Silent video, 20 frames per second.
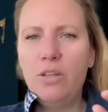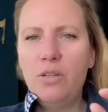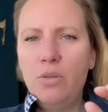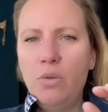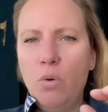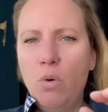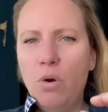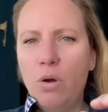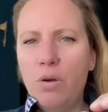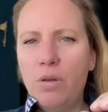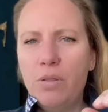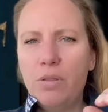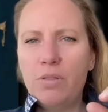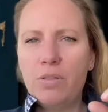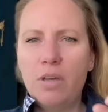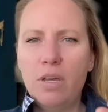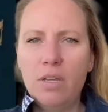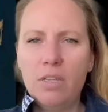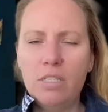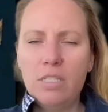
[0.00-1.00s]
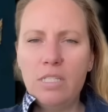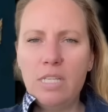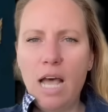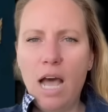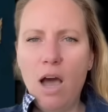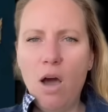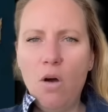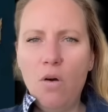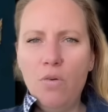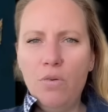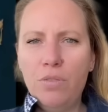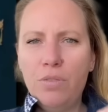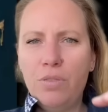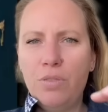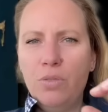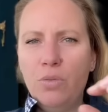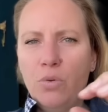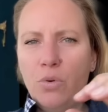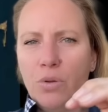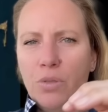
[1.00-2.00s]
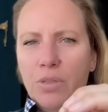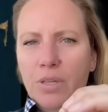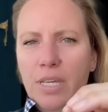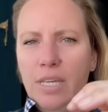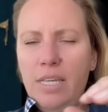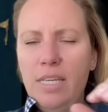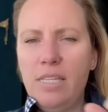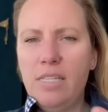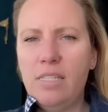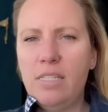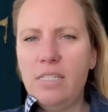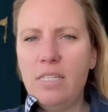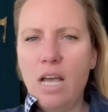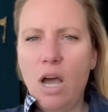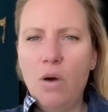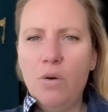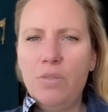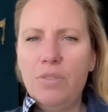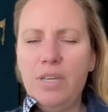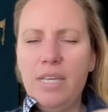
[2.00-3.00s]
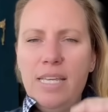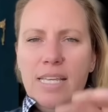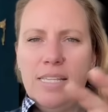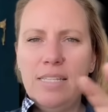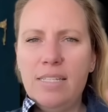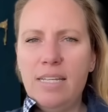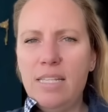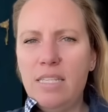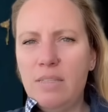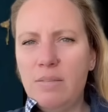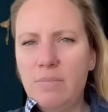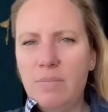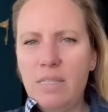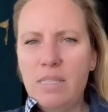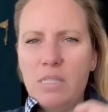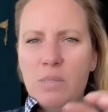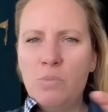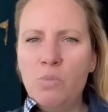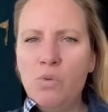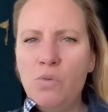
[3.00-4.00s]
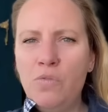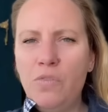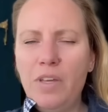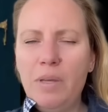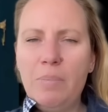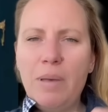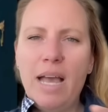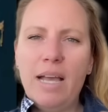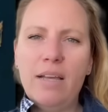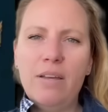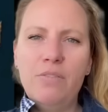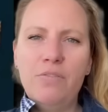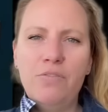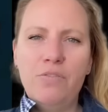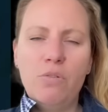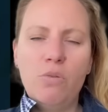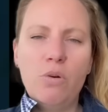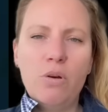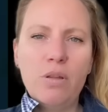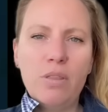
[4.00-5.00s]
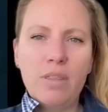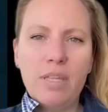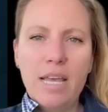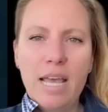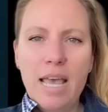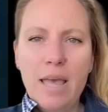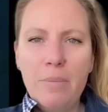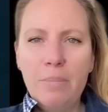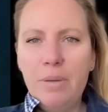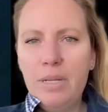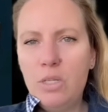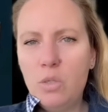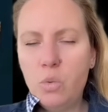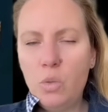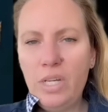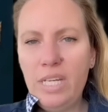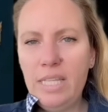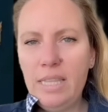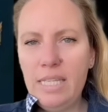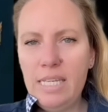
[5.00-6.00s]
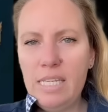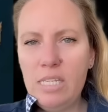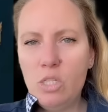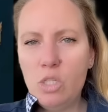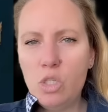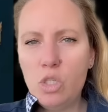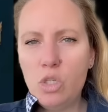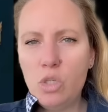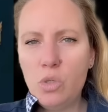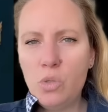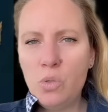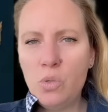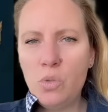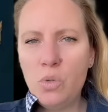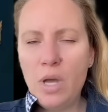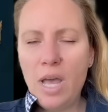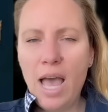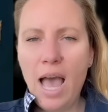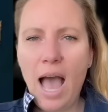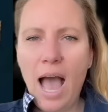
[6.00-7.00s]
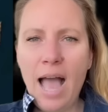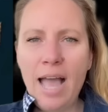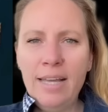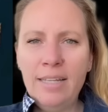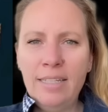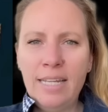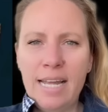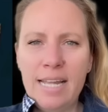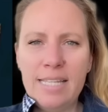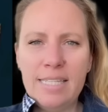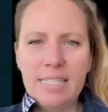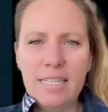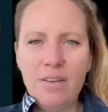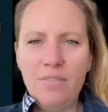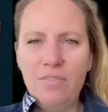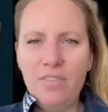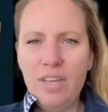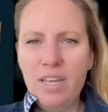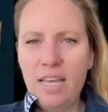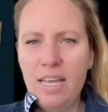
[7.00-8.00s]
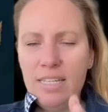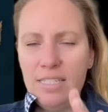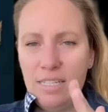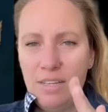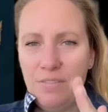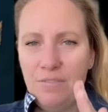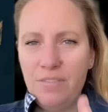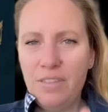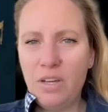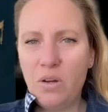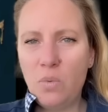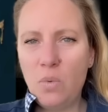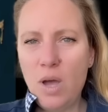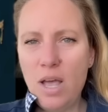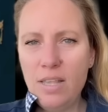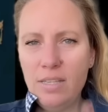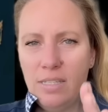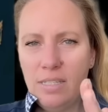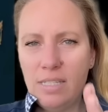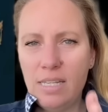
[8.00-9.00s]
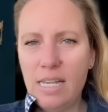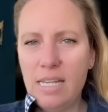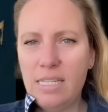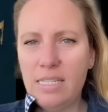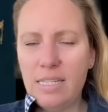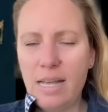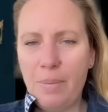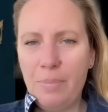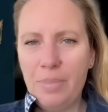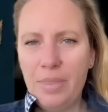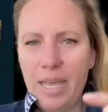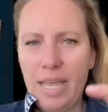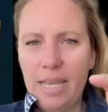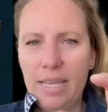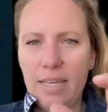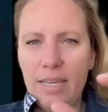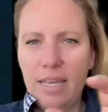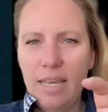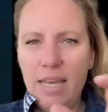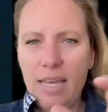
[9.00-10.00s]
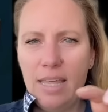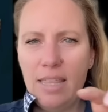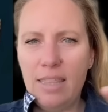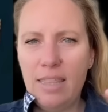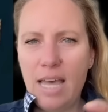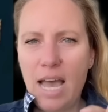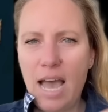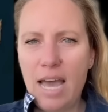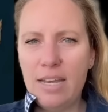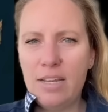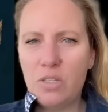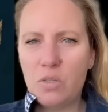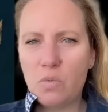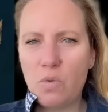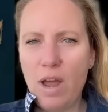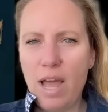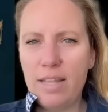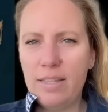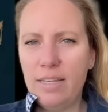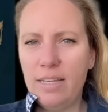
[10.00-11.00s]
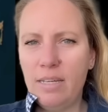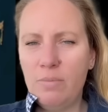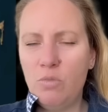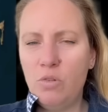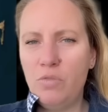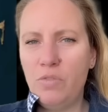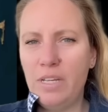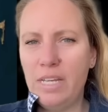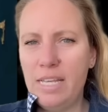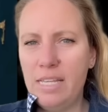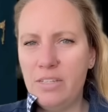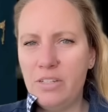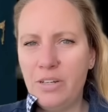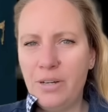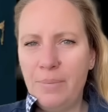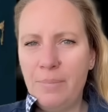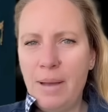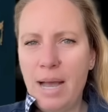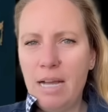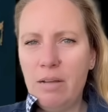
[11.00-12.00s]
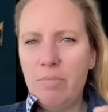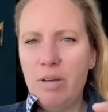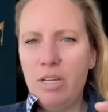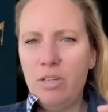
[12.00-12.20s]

north, south, northeast, southeast. It's moving back and forth between these two islands as if there was something that is rattling and moving. Is there a magma